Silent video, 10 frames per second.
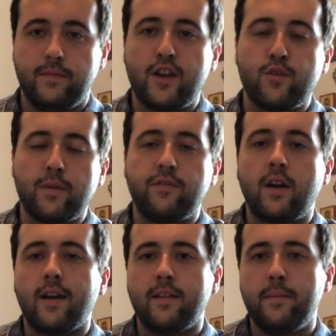Now that we've
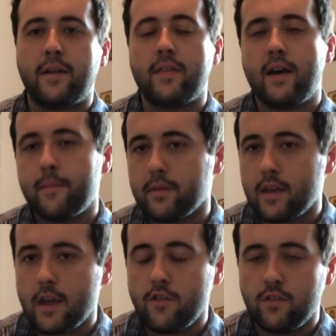talked about the
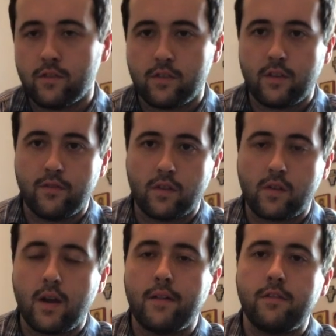applications of this
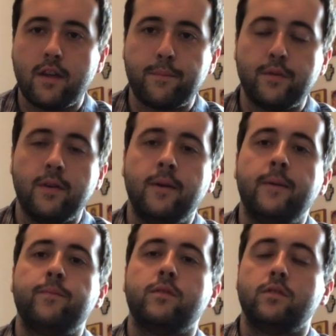concept
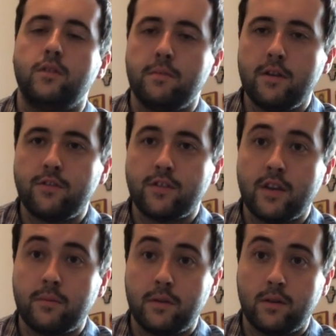to the major
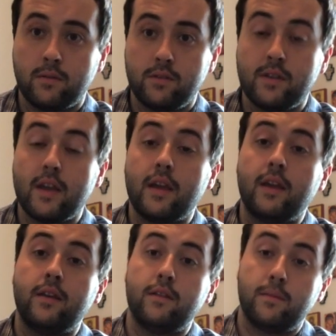scale modes
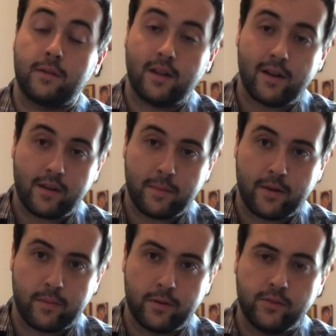and the melodic
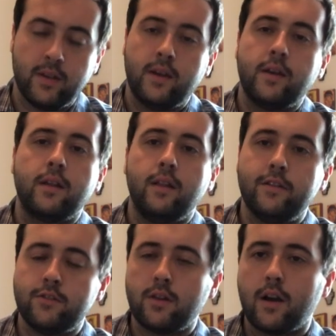minor modes,
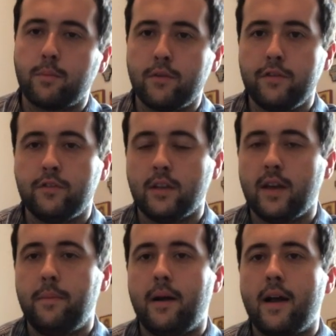let's talk briefly
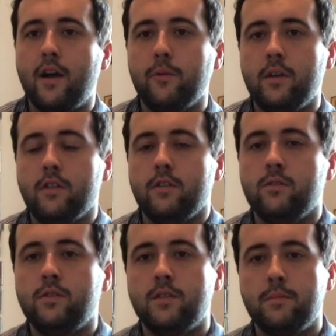about how we can
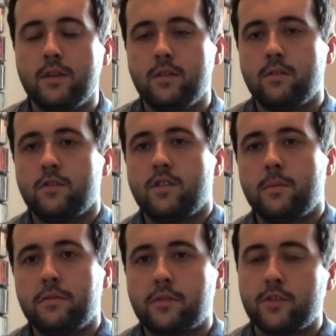use them in
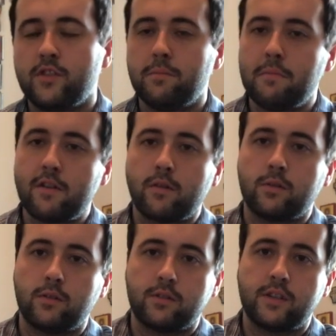some of our
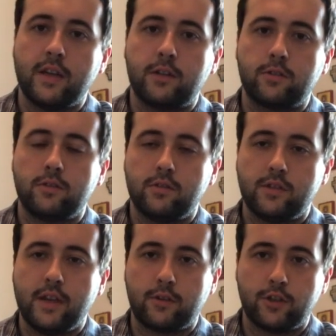symmetrical scale
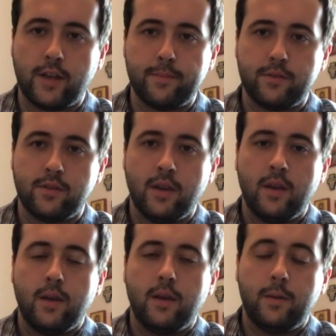shapes,
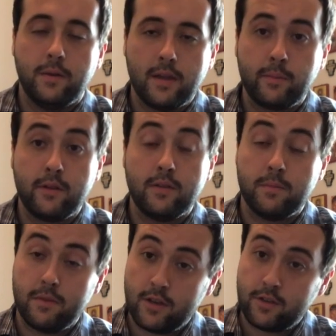namely the
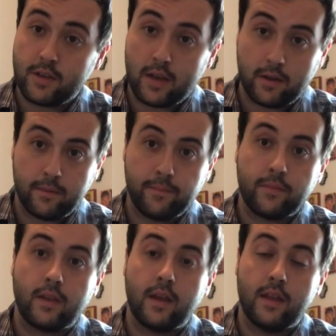diminished scale
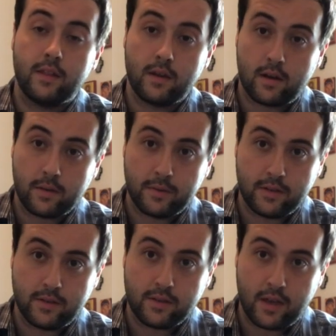and the
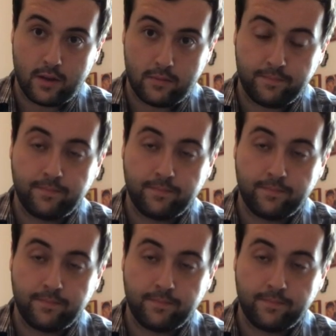augmented scale.